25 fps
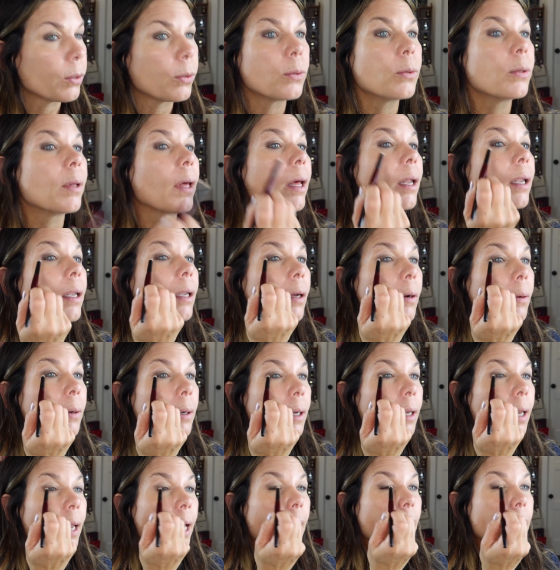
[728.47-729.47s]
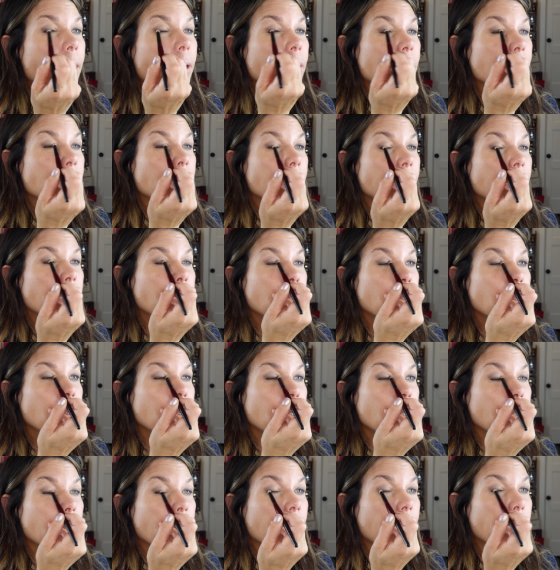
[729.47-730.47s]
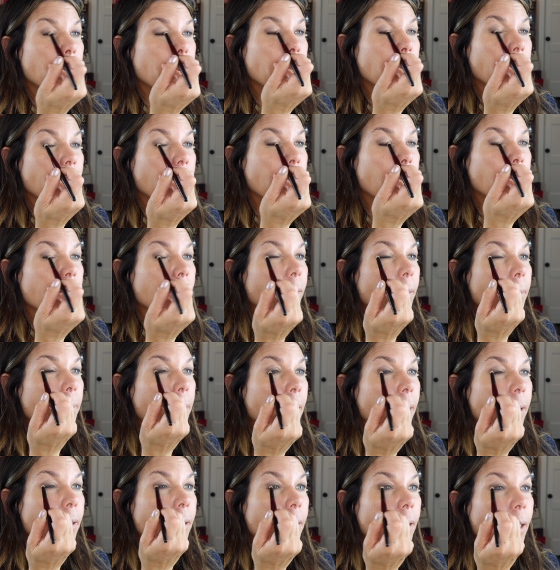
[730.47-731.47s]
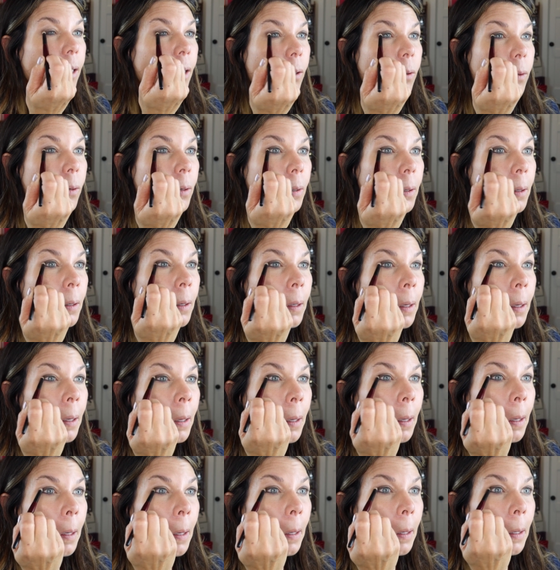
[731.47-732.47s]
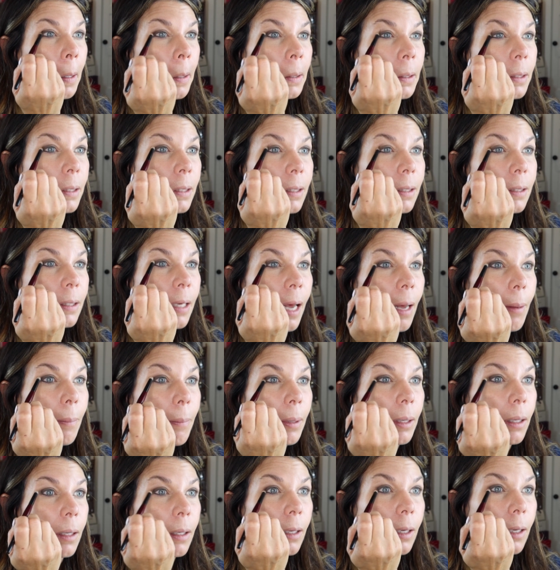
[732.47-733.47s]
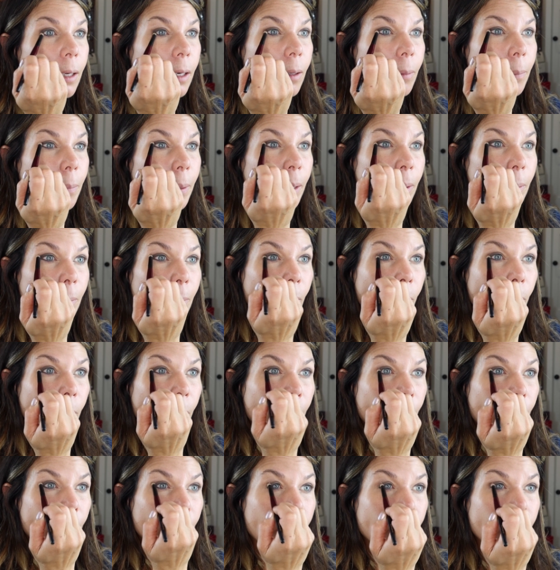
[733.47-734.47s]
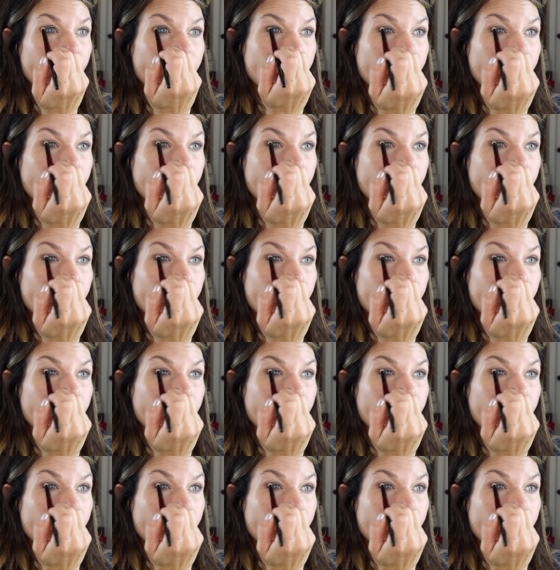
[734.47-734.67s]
that lower lash a little bit because we blend it out. Just tap a little bit more